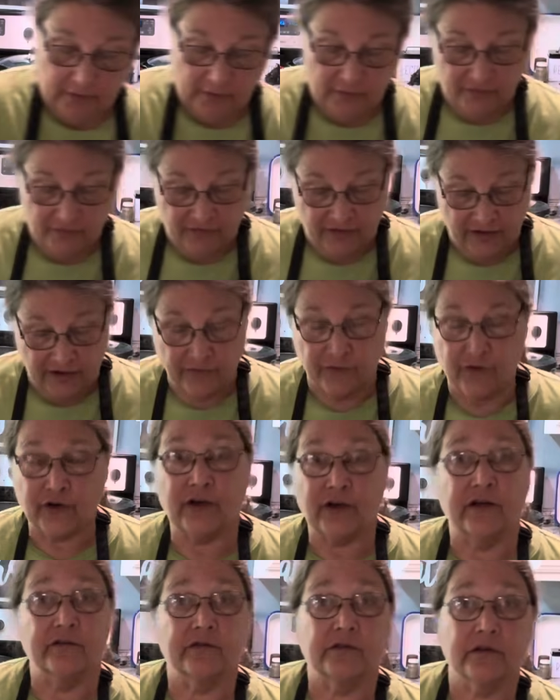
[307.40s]
the flavor
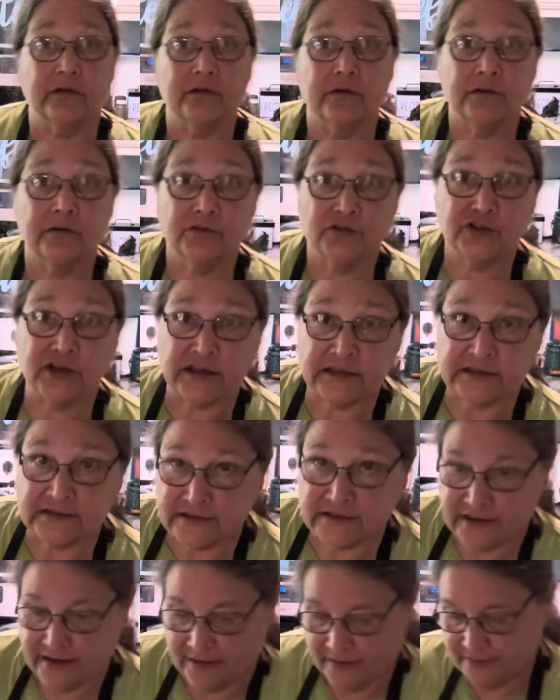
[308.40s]
of the chicken
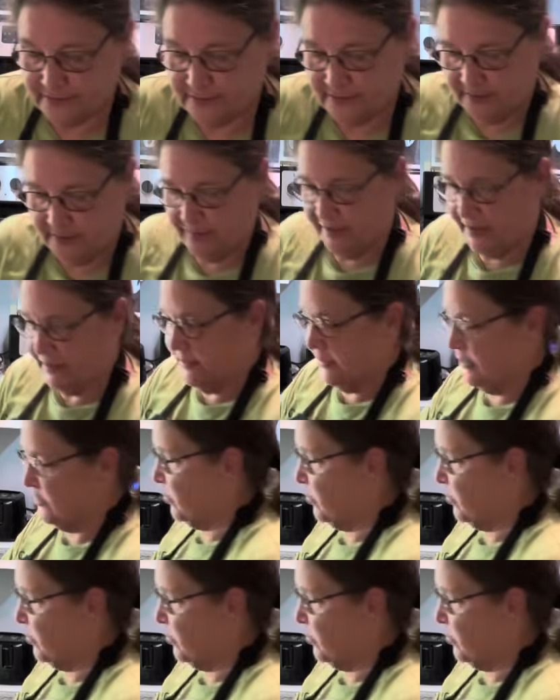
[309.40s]
stock. So let me get these